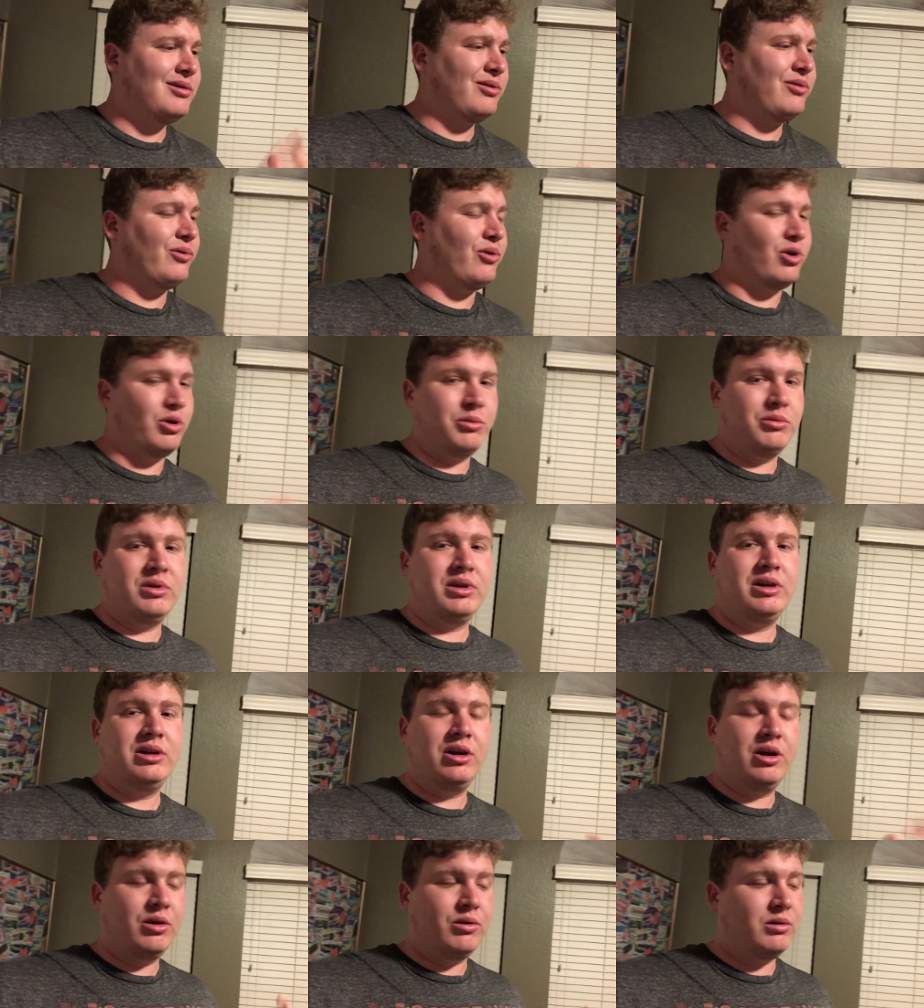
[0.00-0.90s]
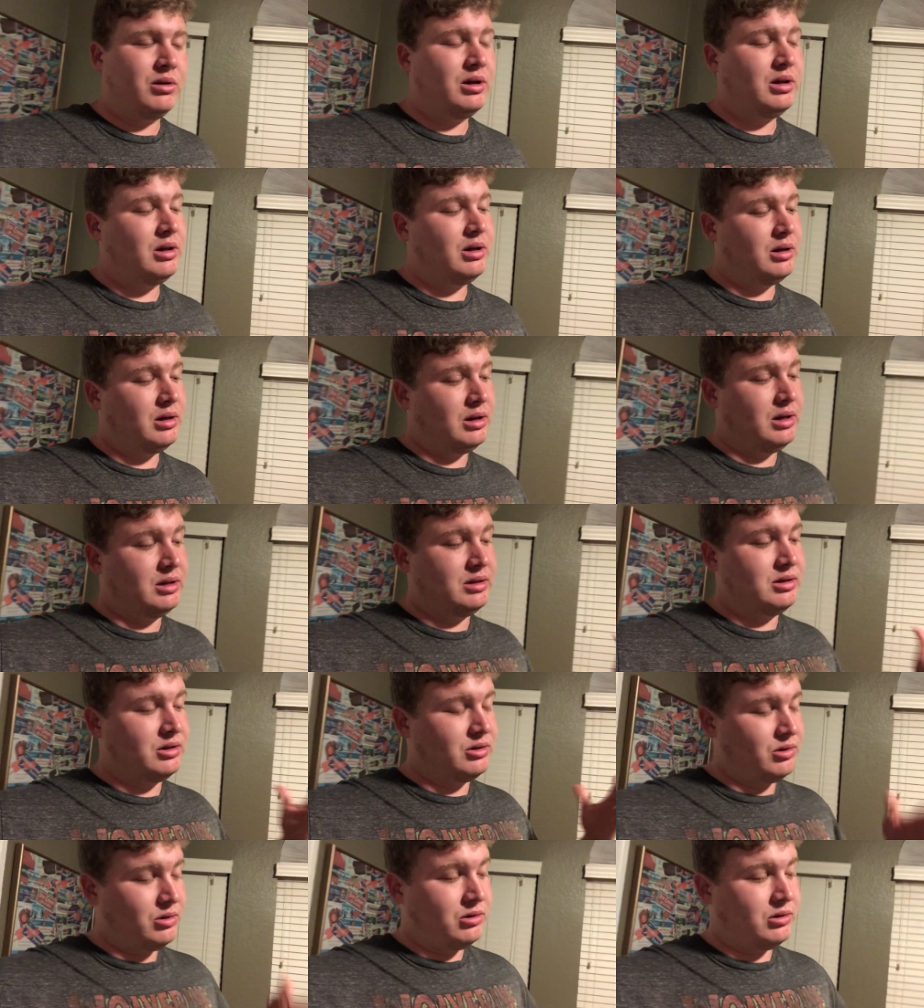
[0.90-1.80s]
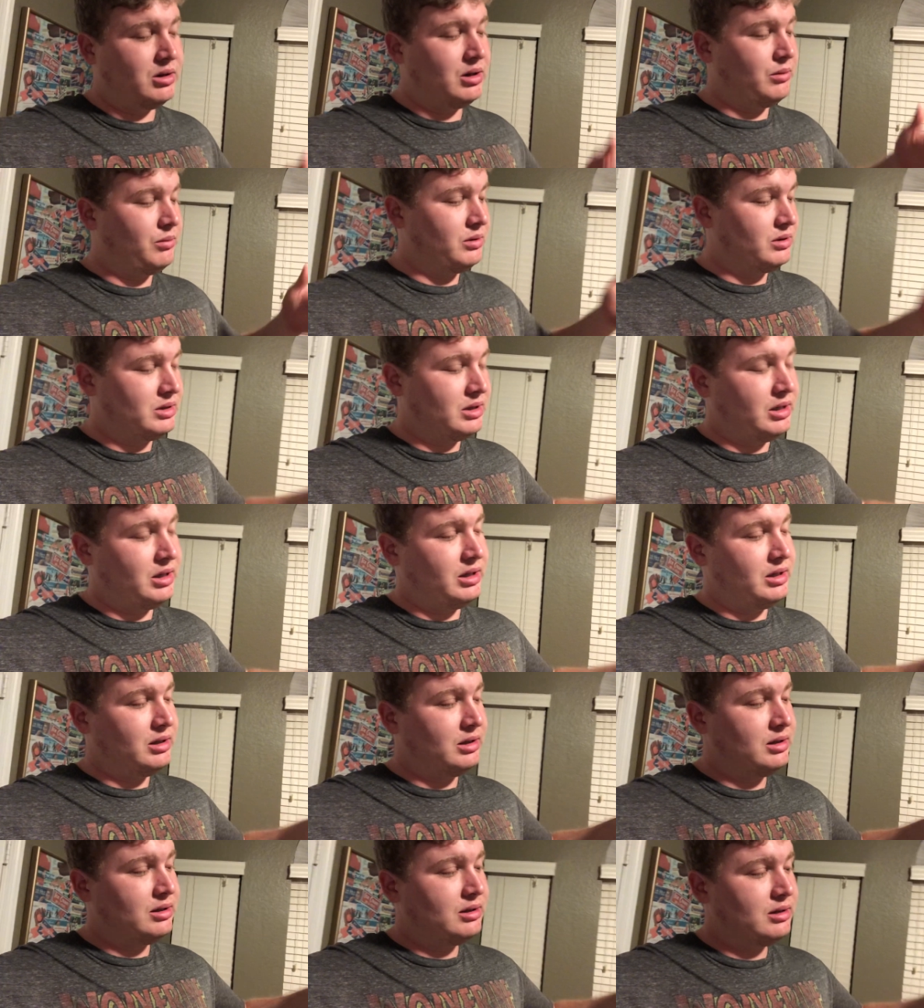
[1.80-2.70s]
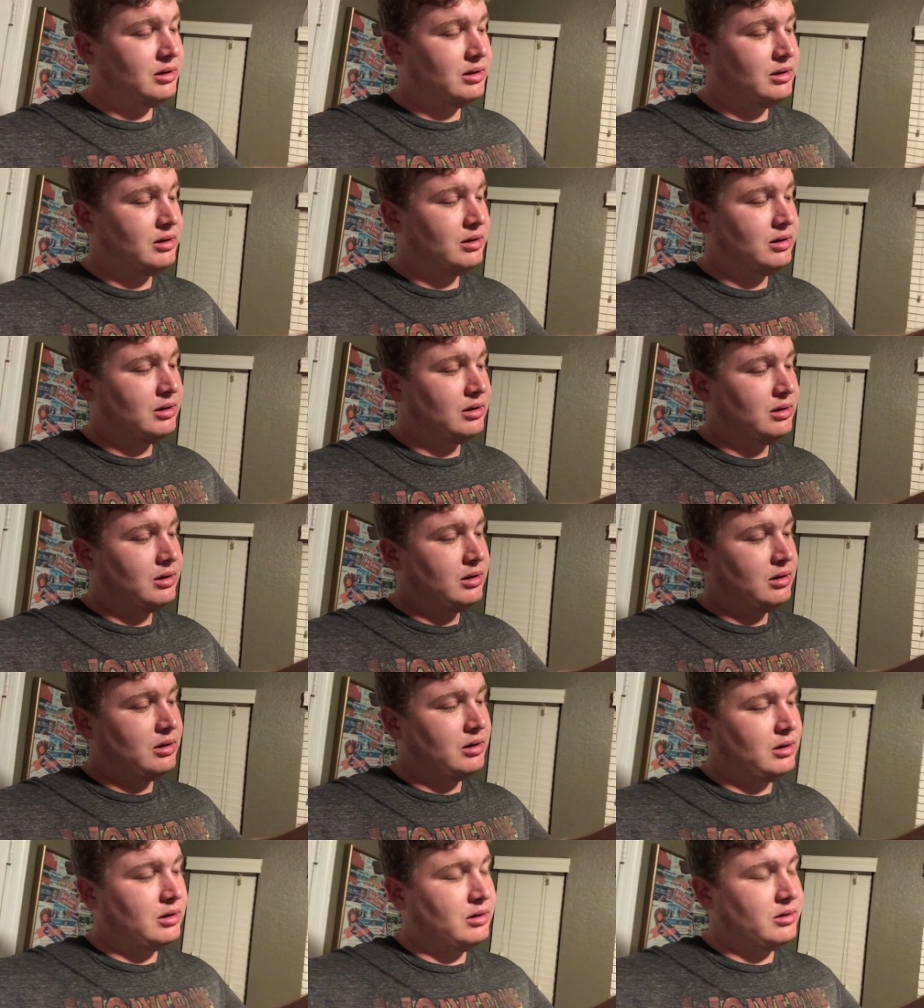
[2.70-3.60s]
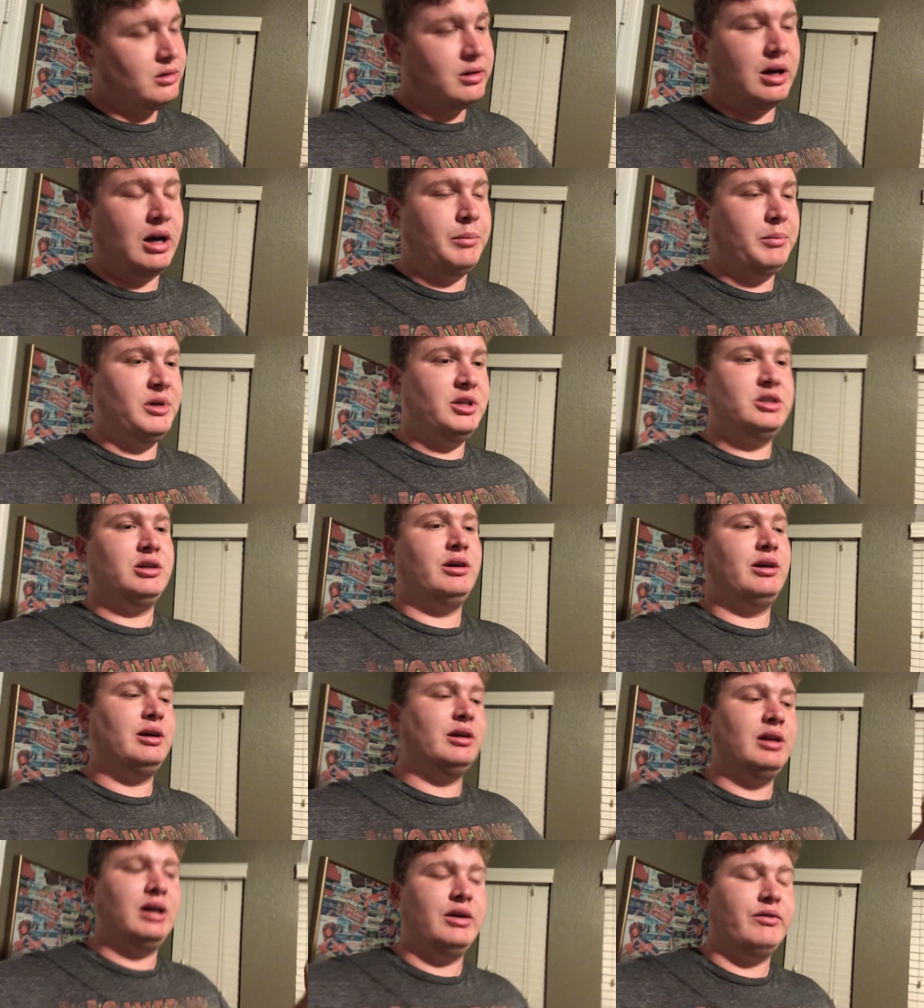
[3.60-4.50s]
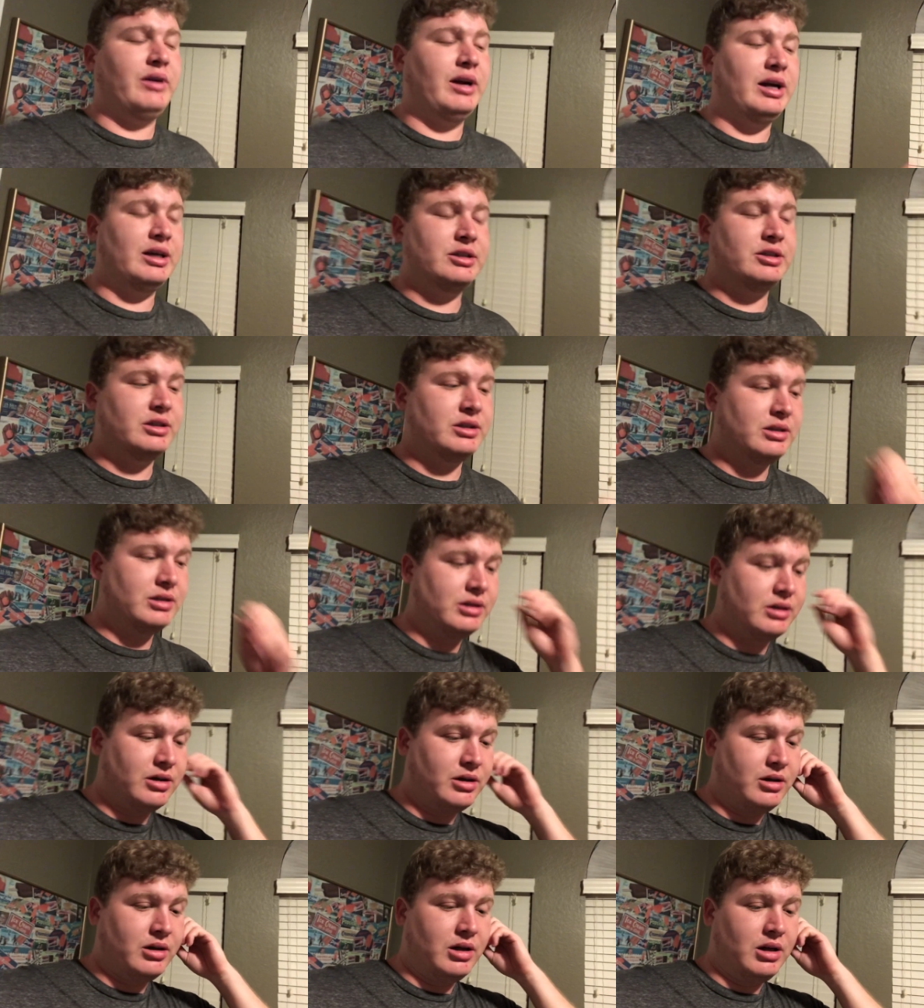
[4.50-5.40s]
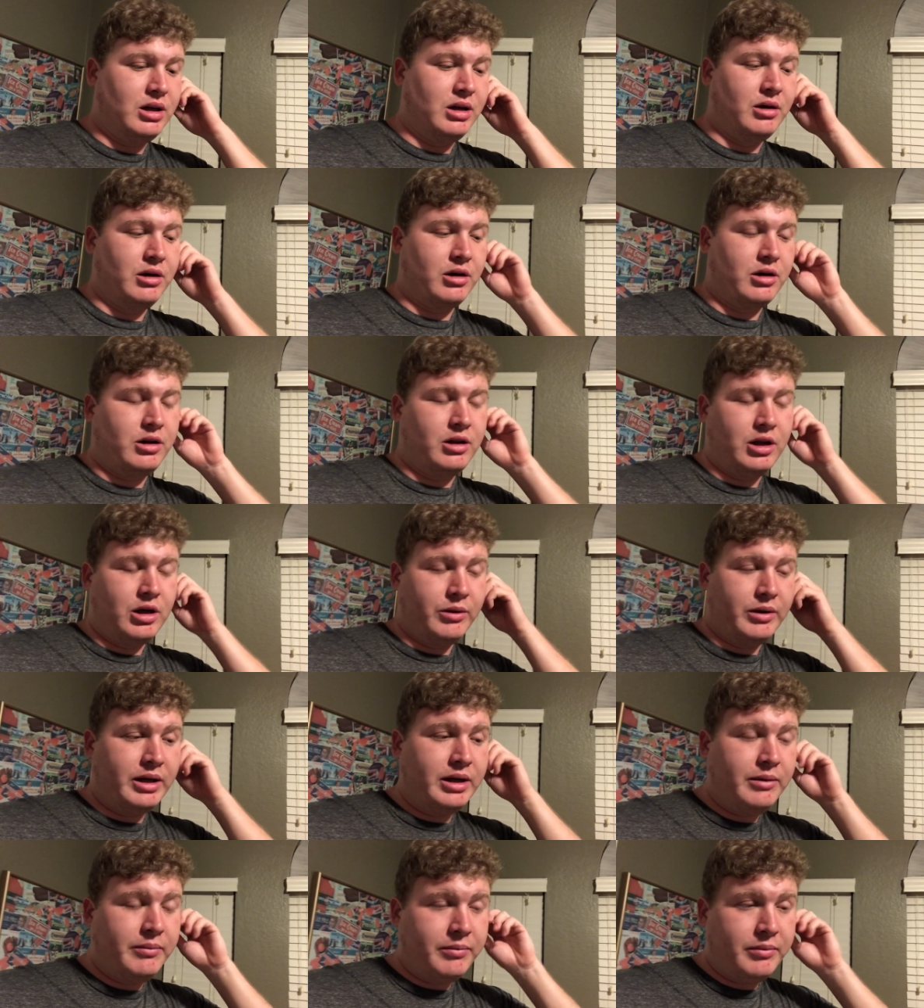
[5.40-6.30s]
formerly known as the girl that was in Tom and Jerry live action, uh, Chloe.